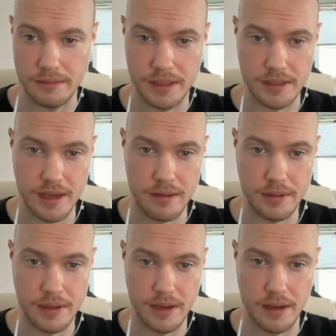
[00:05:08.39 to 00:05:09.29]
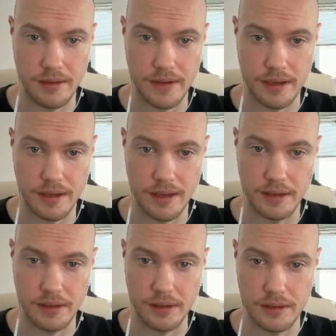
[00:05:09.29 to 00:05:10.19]
to 10 p.m. and then
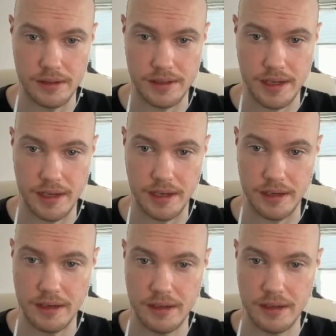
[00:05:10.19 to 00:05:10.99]
Thursday